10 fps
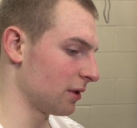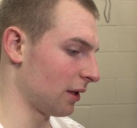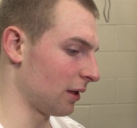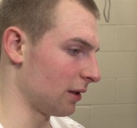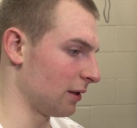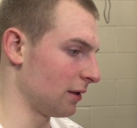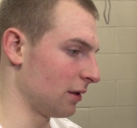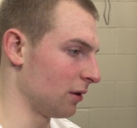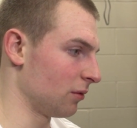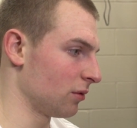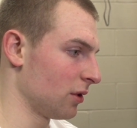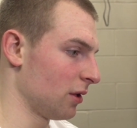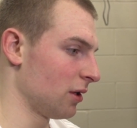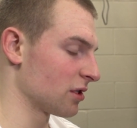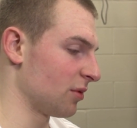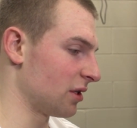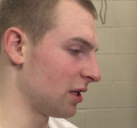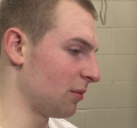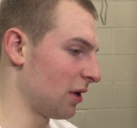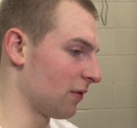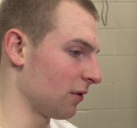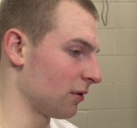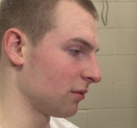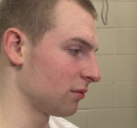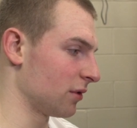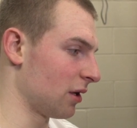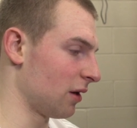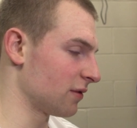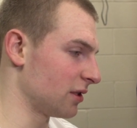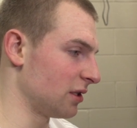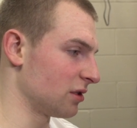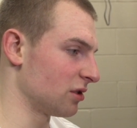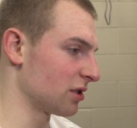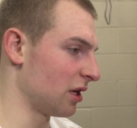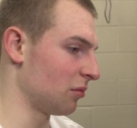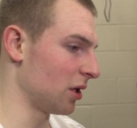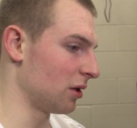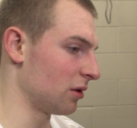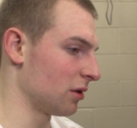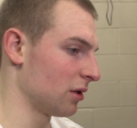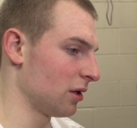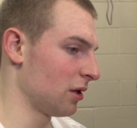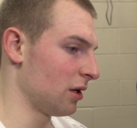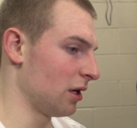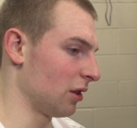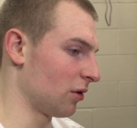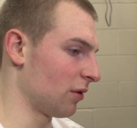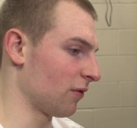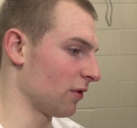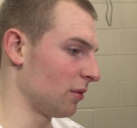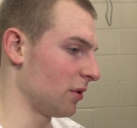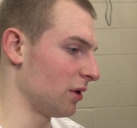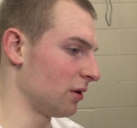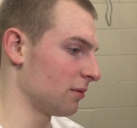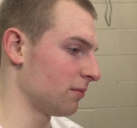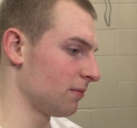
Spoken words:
And, you know, it's going to be a team effort in the offseason, just getting better and learning from